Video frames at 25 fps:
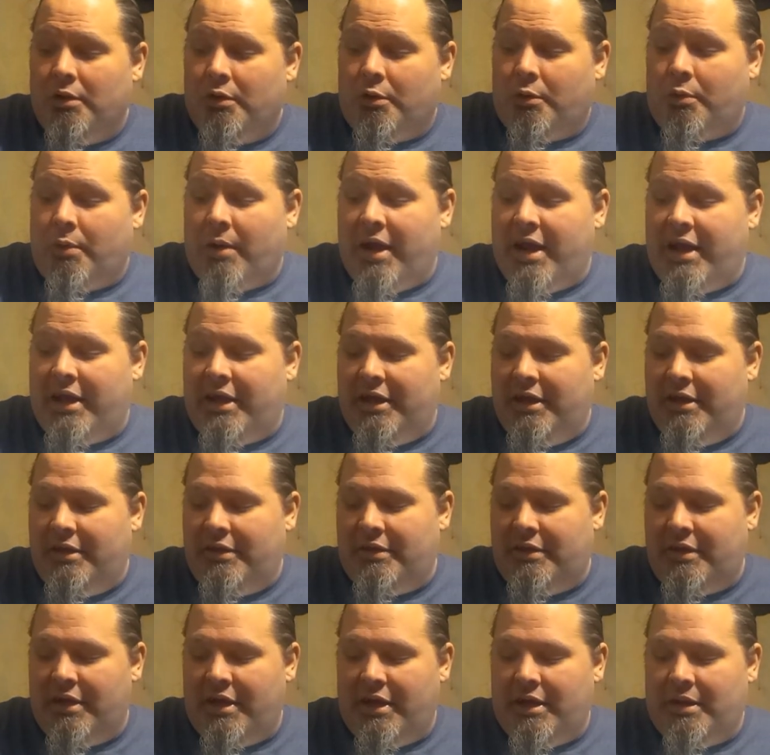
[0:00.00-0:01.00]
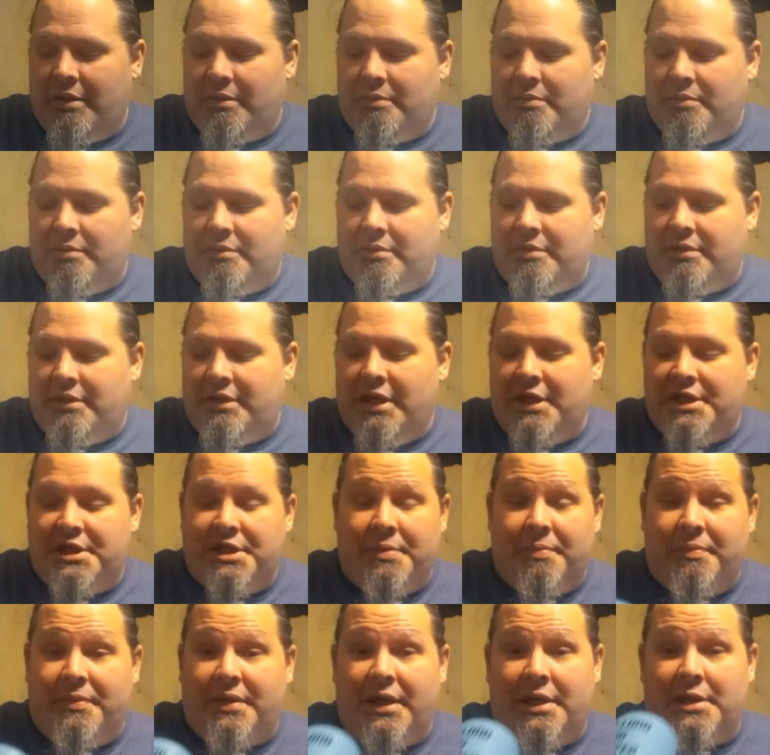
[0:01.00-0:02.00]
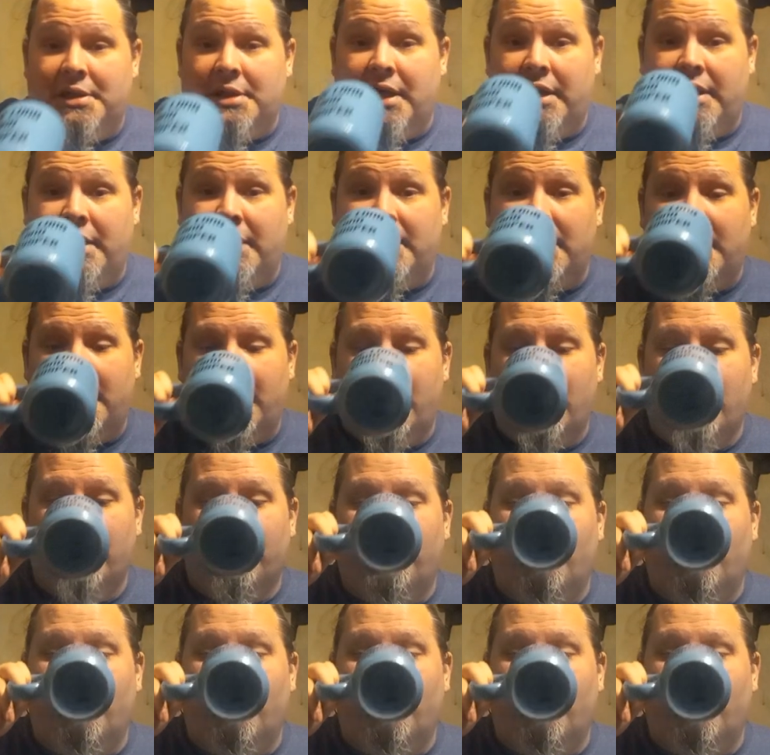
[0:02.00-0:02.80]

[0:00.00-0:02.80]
Granted, they did some things I didn't care